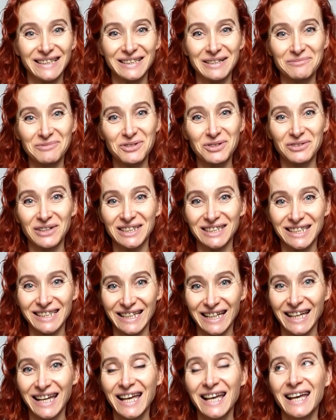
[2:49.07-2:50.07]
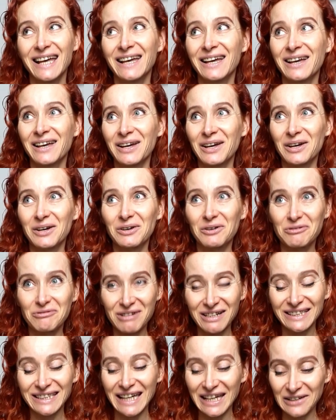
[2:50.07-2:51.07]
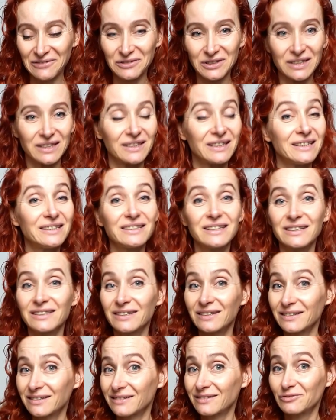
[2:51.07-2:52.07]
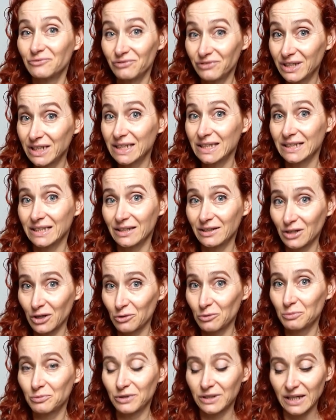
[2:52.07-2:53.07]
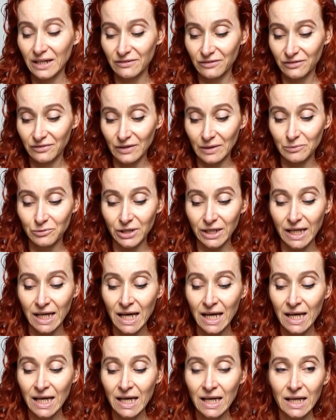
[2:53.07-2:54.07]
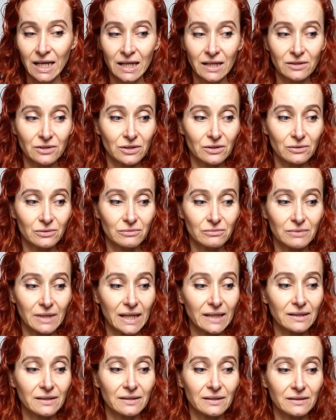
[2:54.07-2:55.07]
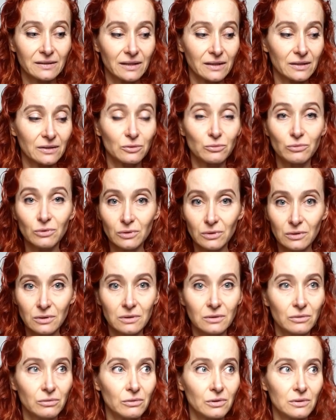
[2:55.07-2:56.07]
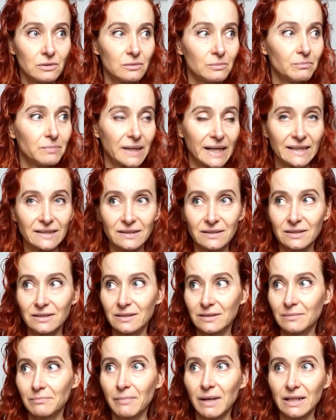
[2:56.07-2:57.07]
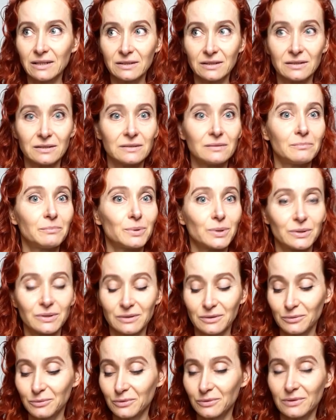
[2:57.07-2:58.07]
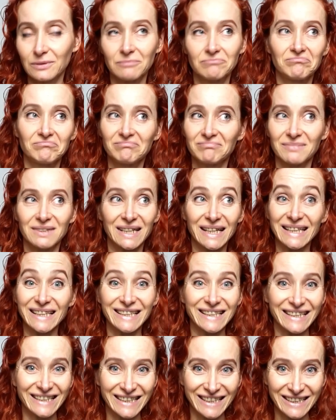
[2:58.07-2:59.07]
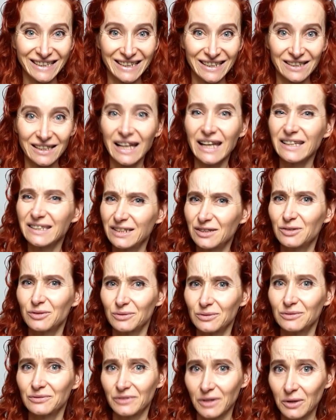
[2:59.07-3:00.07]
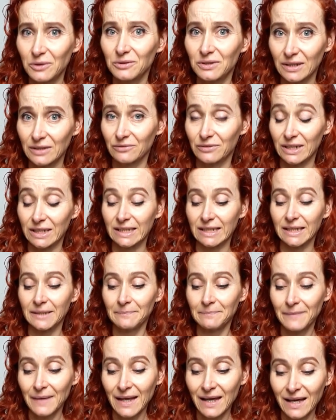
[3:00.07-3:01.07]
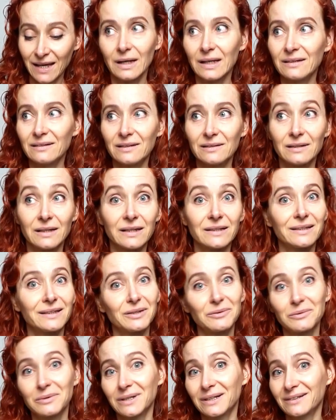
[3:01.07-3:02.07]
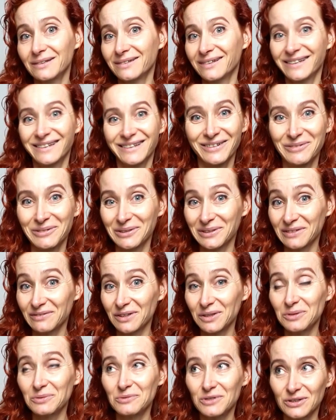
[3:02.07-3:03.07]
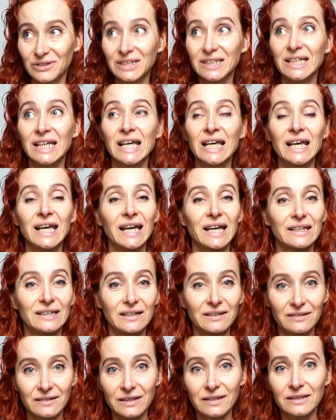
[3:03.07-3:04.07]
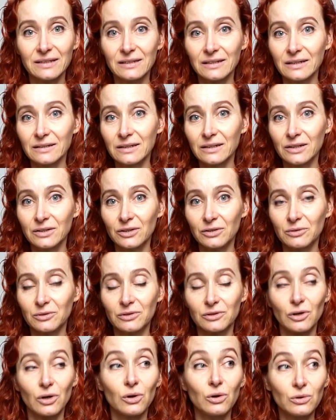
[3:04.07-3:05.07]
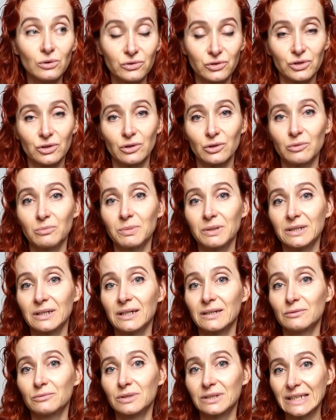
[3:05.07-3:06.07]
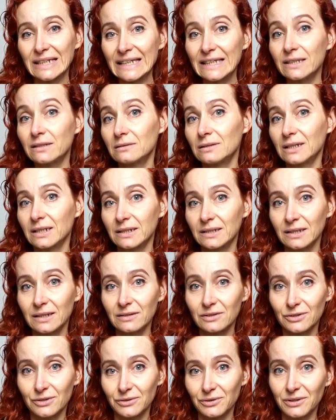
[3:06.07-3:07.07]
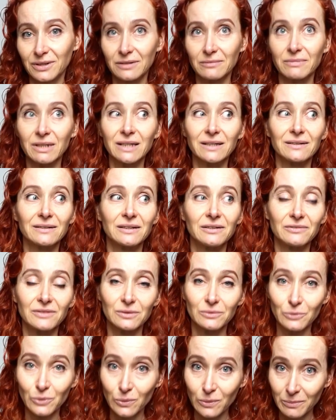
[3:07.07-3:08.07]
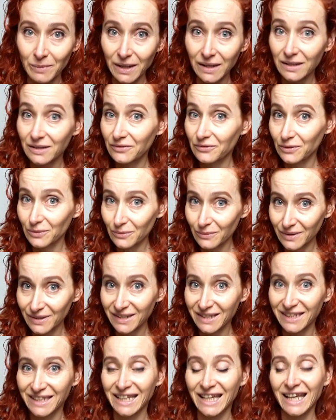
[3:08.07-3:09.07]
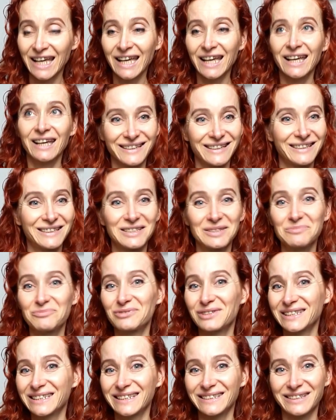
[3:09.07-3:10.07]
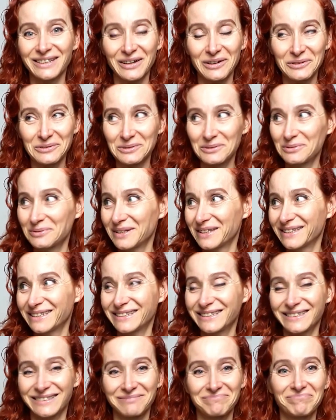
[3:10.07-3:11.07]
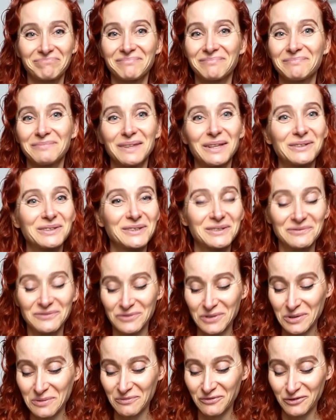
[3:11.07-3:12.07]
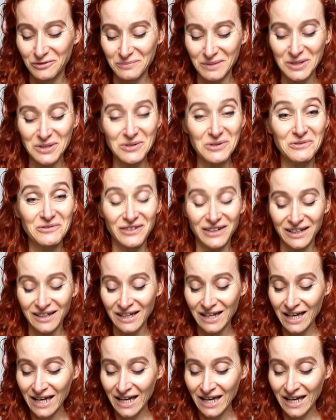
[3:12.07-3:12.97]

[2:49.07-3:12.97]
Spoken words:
some structure, quite heavy. It can really cope with heavy fabric. So anything like wool, wool blends, melton, boiled wool, anything like that, any sort of coating really. And the lining, well, whatever you want. And I think the lining could also be done with interlining, so you can make it even warmer if you want. It's a brilliant coat with lots of room for maneuver.